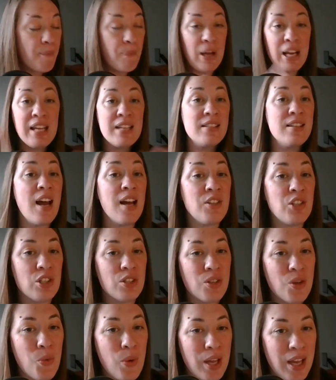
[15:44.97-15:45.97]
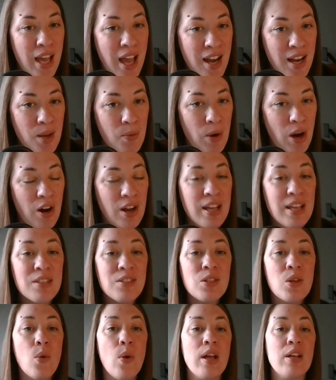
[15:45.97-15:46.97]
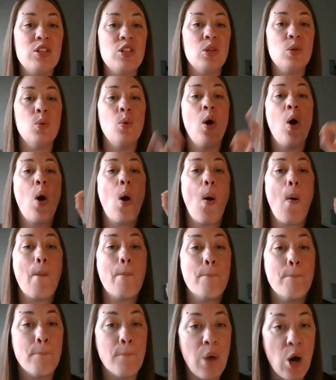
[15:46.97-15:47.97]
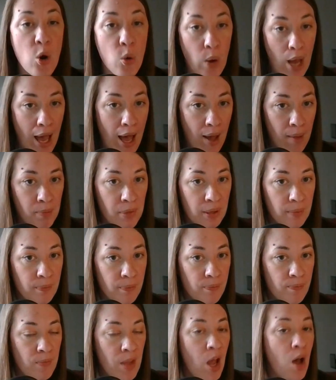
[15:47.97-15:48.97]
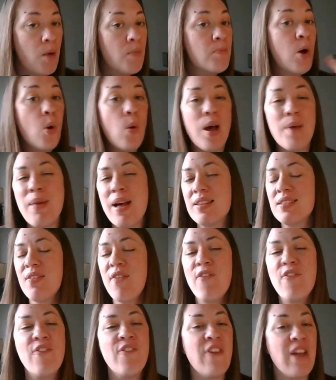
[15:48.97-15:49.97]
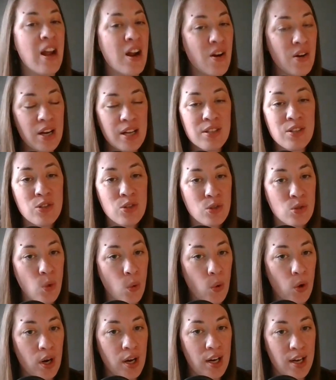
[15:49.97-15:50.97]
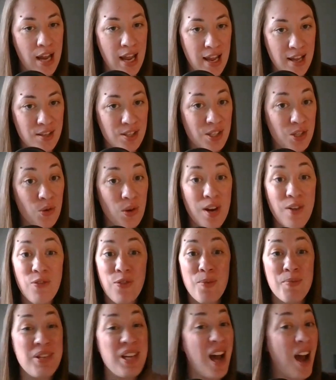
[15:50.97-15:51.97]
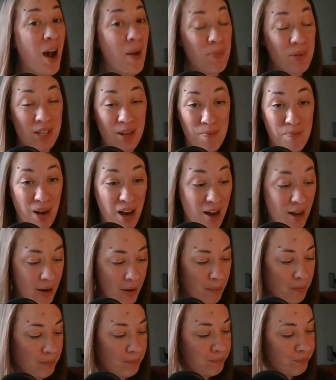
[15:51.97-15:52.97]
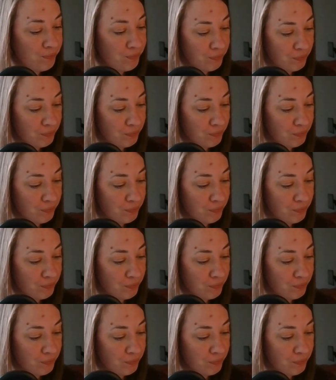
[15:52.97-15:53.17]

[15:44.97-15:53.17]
But he's not just going anywhere. He's going to Moab. Moab has a very sordid history from top to bottom.